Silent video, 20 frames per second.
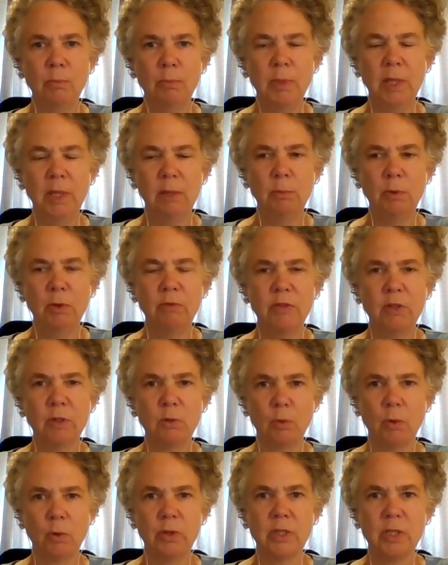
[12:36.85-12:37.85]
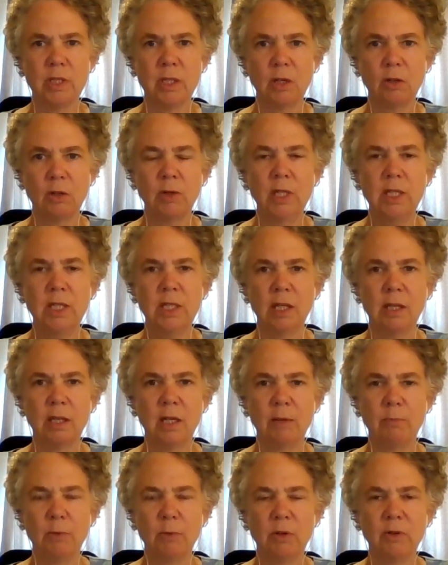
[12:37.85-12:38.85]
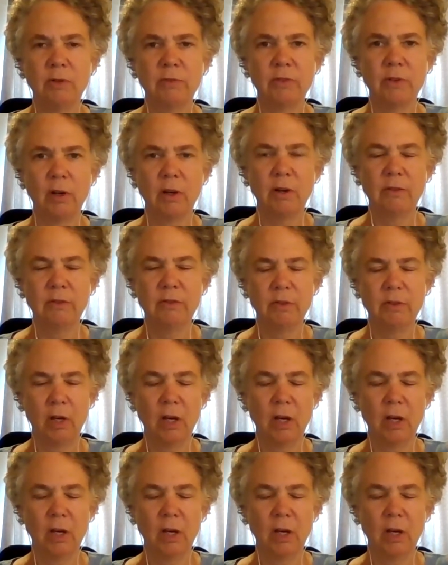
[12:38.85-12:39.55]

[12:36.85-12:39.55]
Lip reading: be a move towards increasing the number of